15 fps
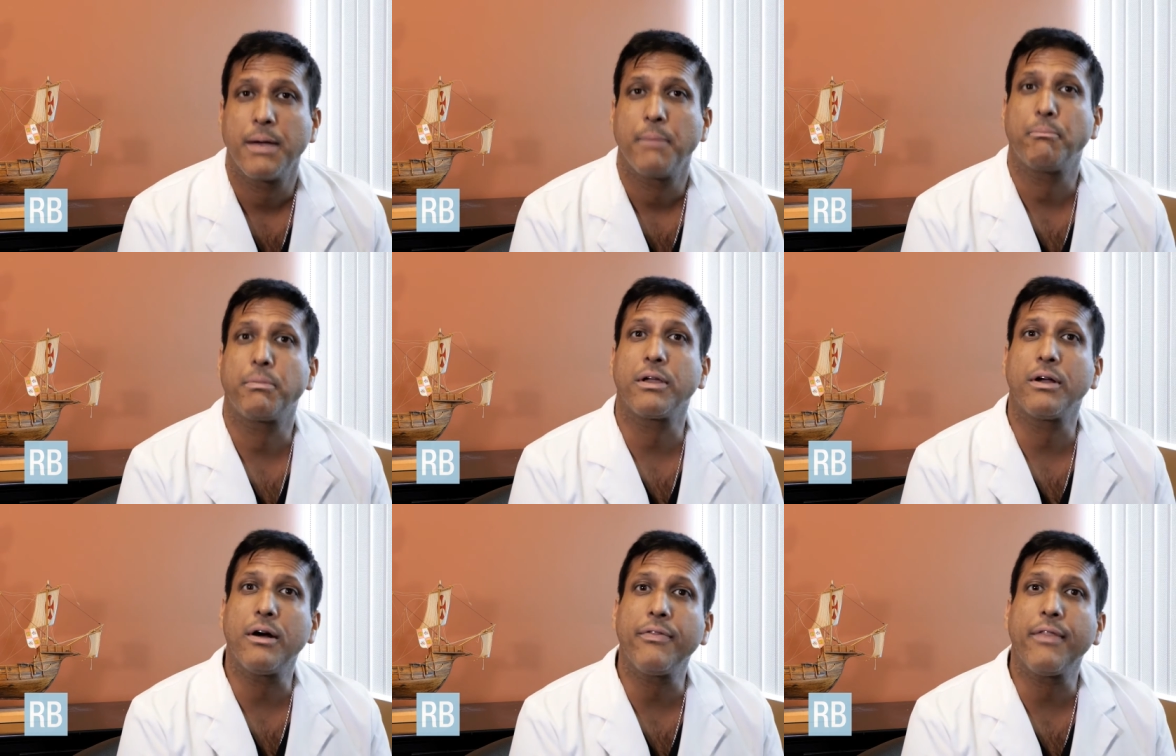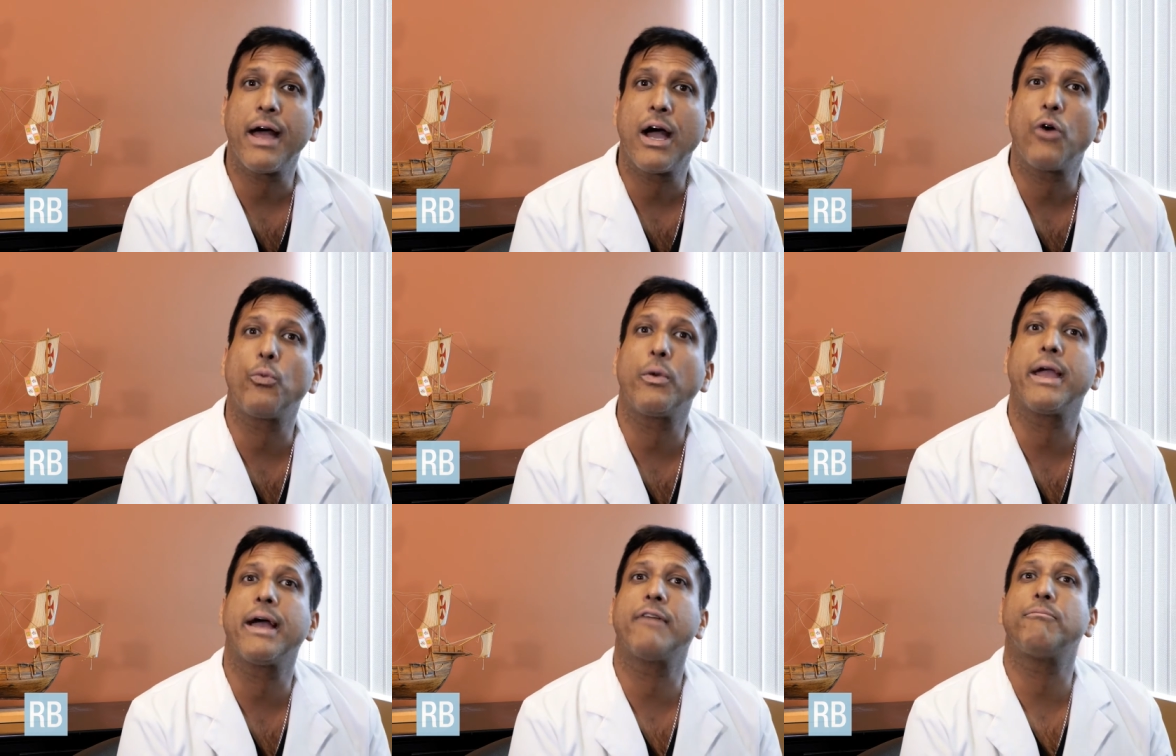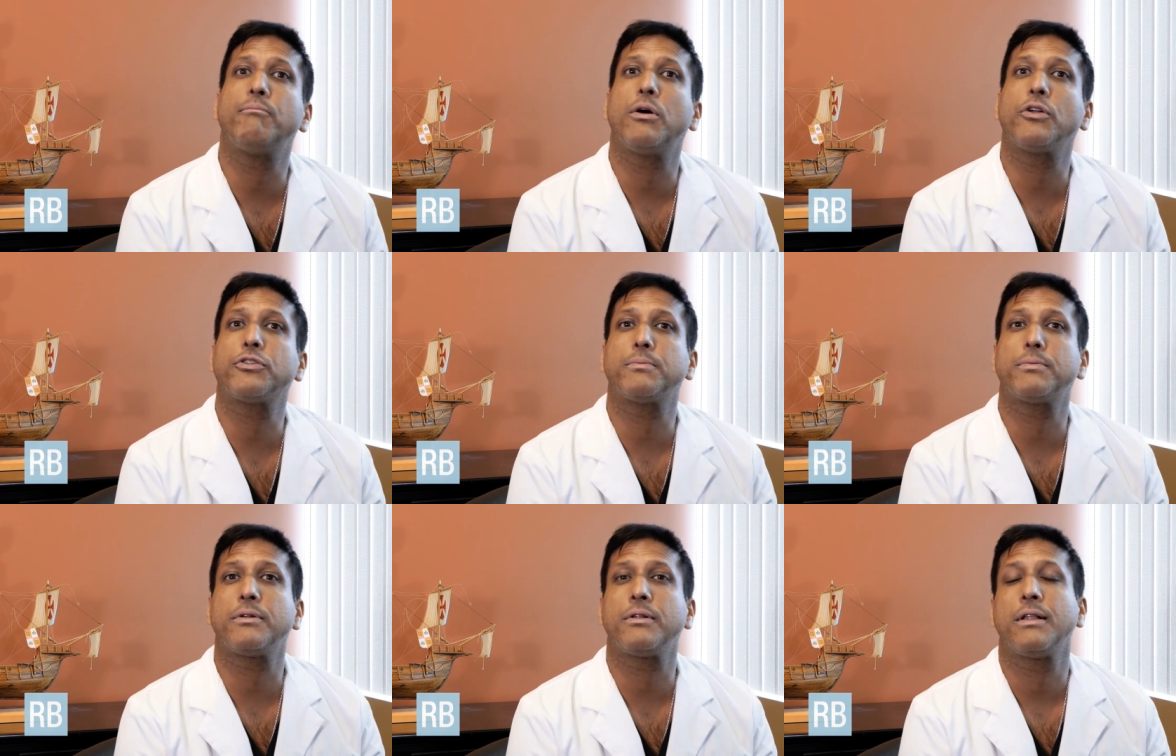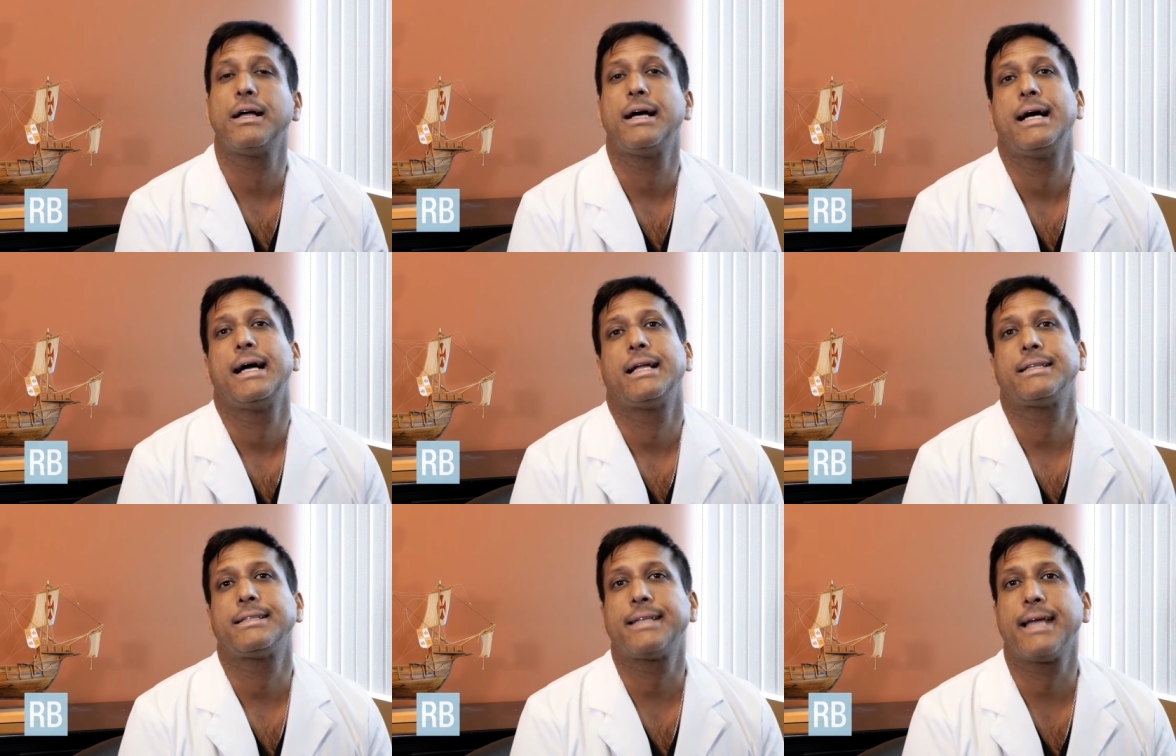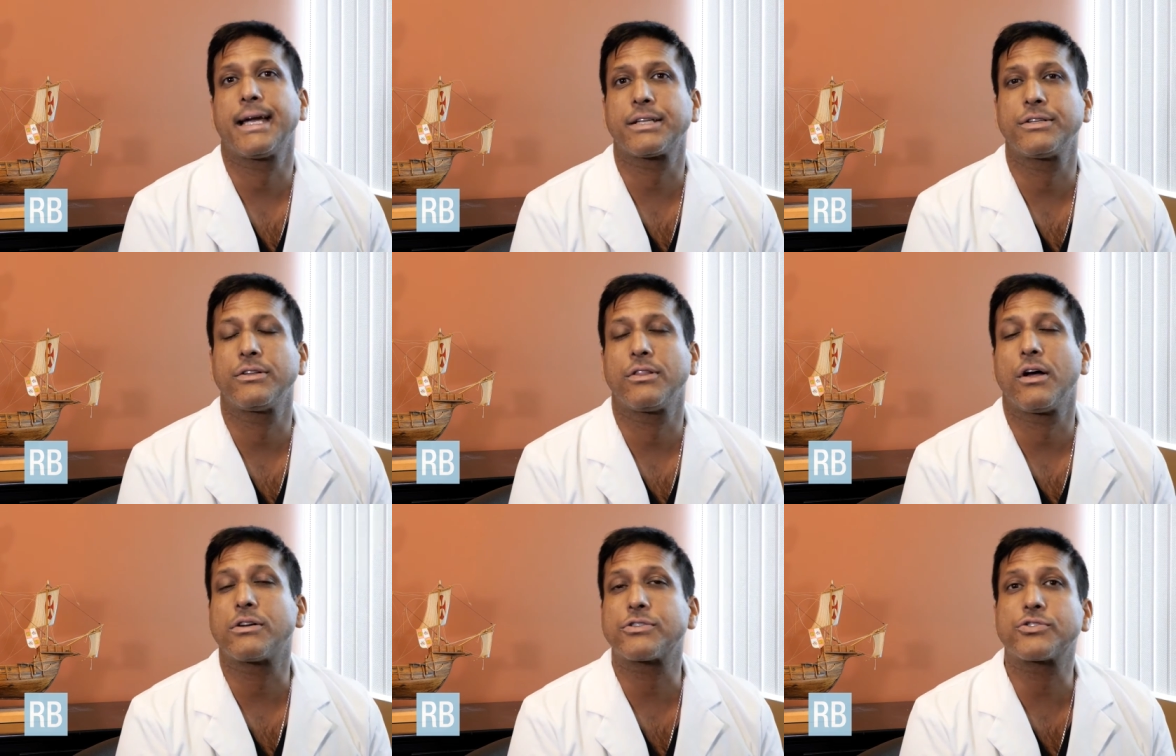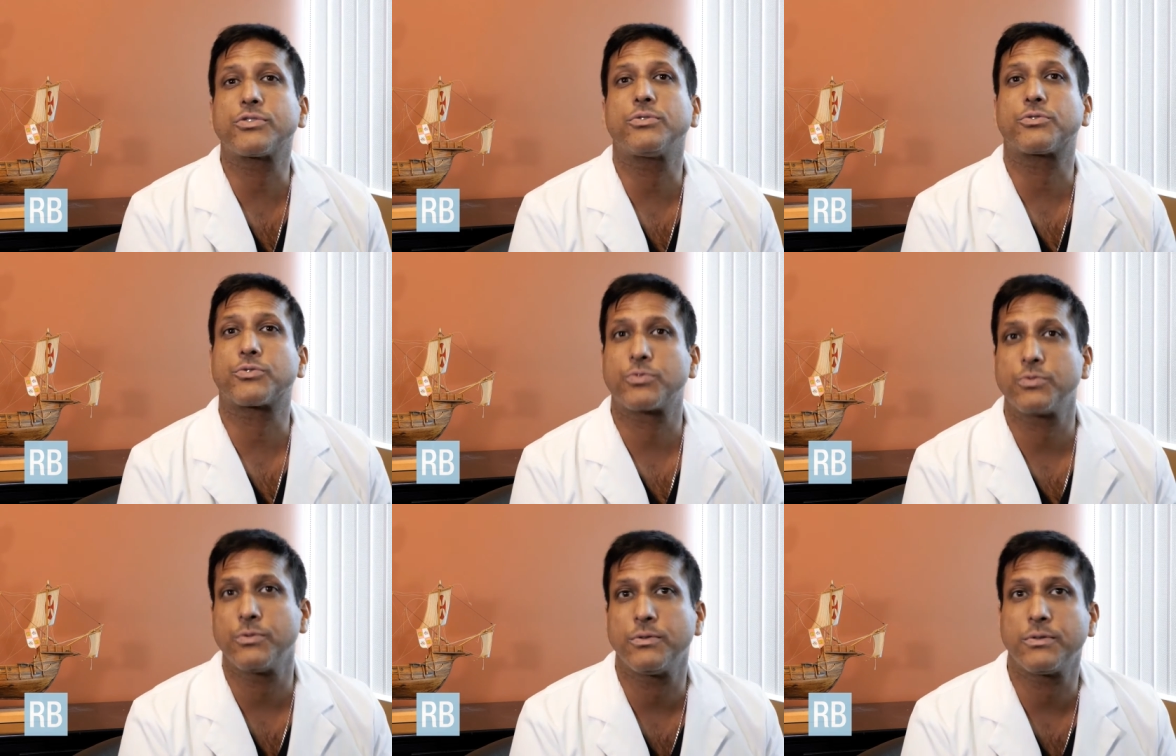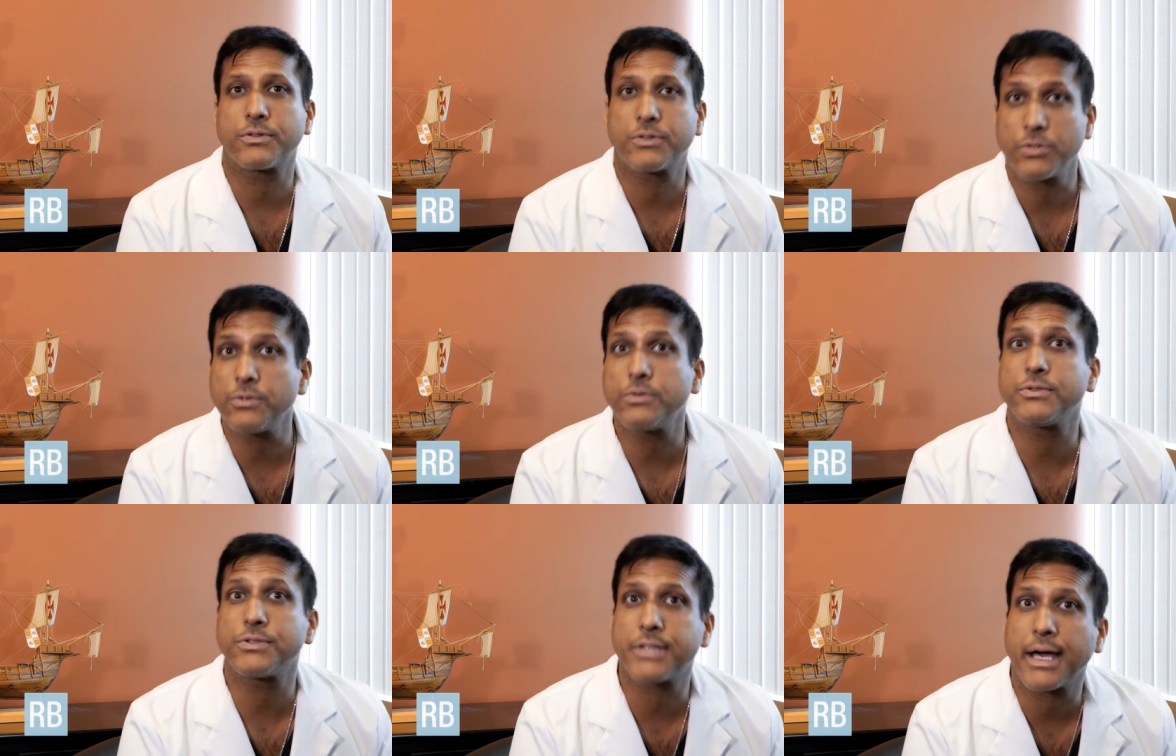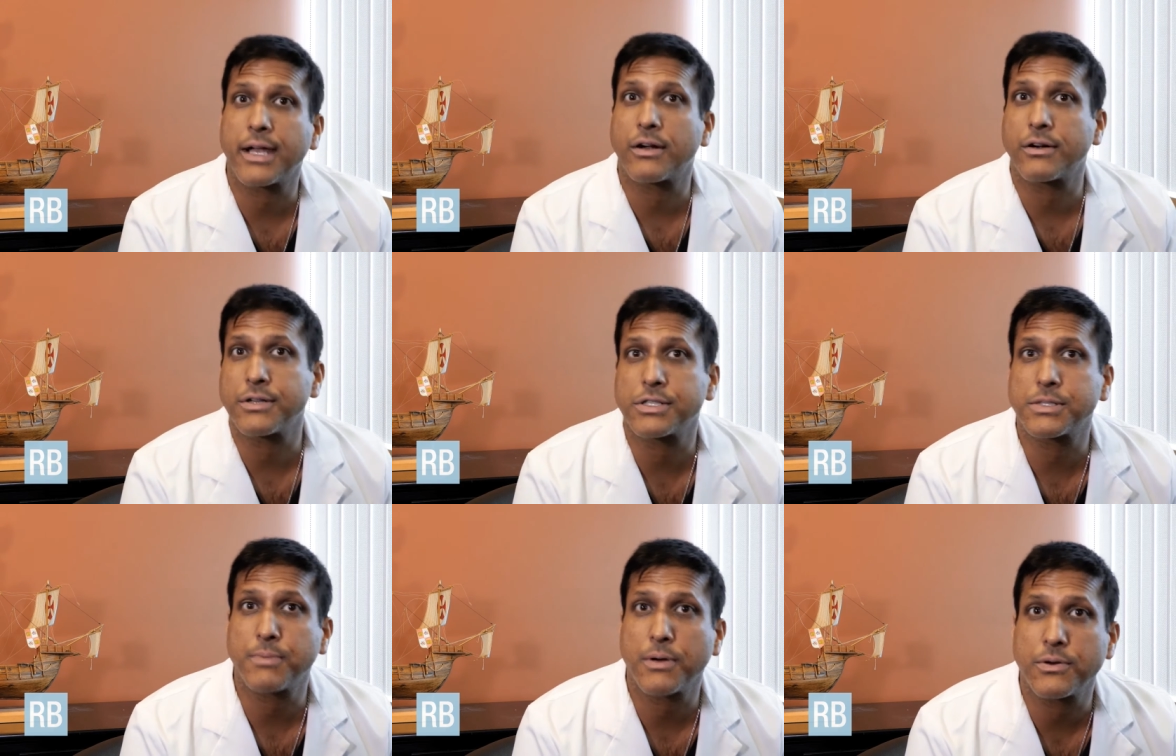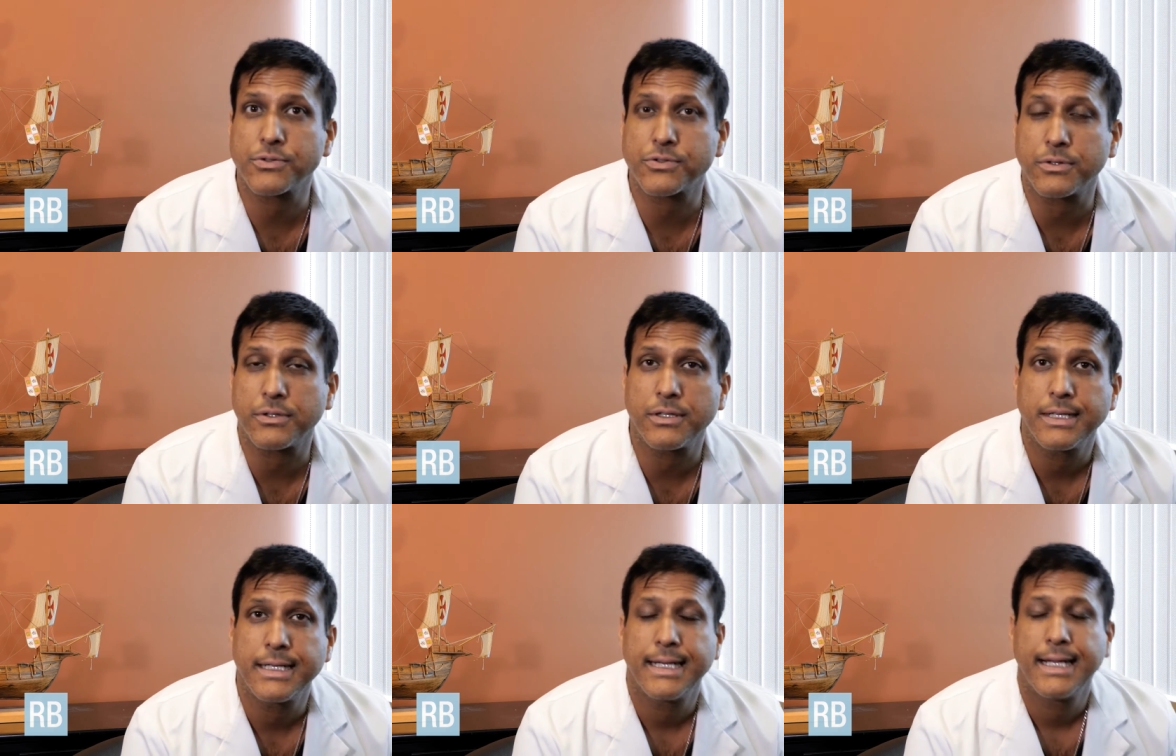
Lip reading: Beyond that, we have multiple technological tools at our disposal,